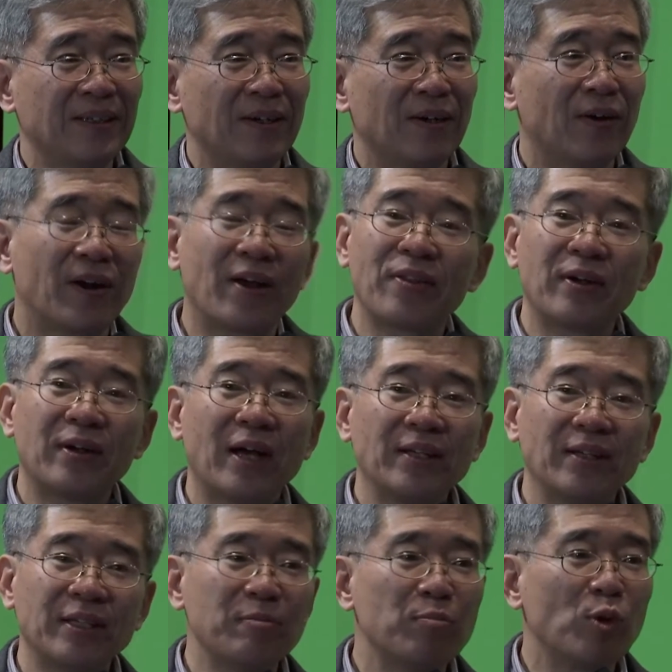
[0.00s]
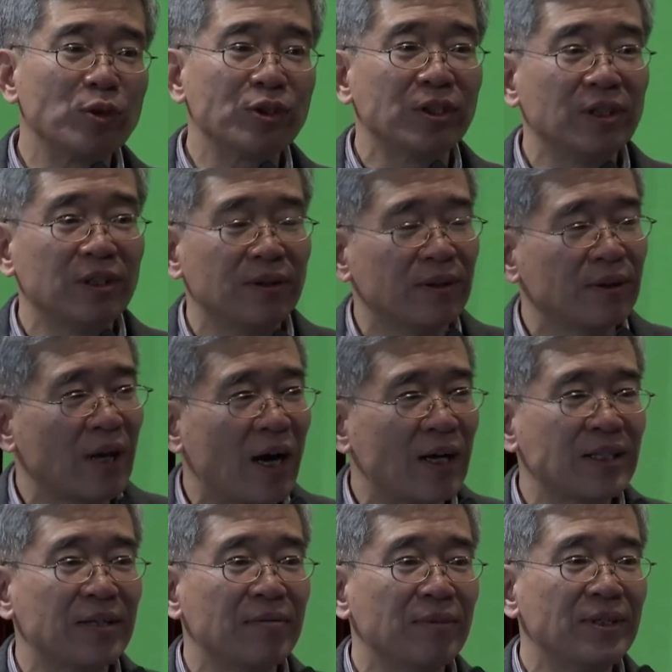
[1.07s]
Another important
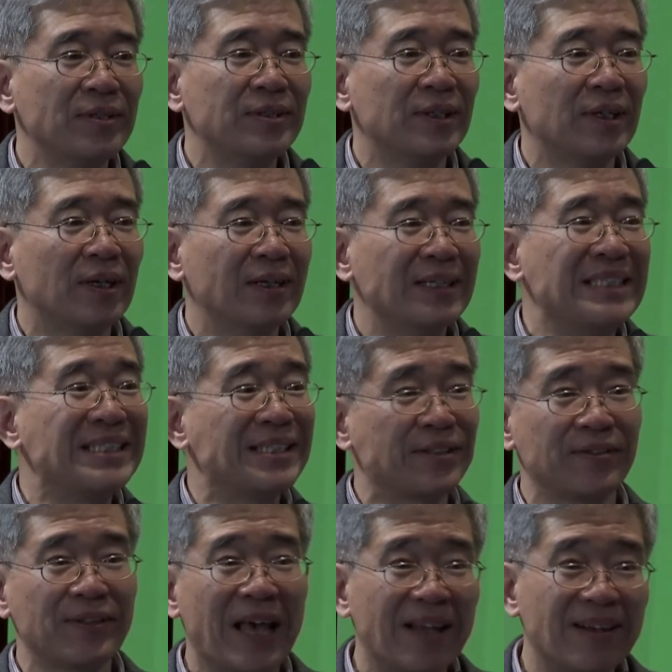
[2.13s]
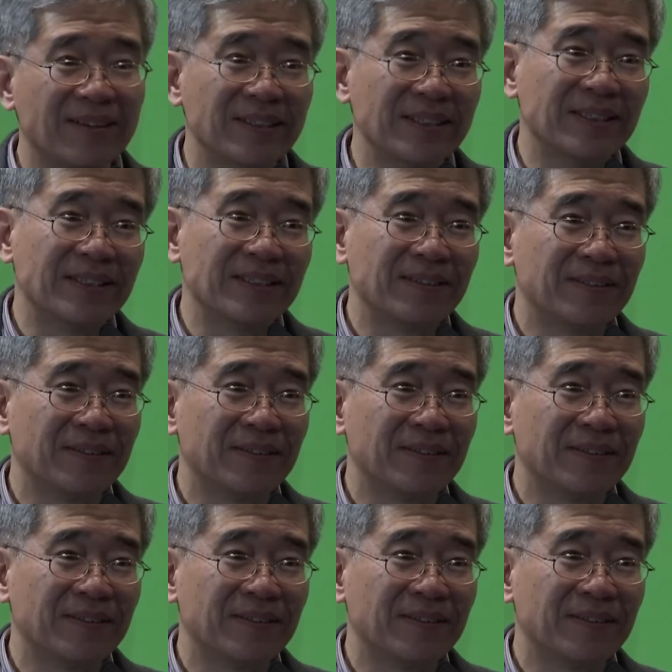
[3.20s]
item is externalities.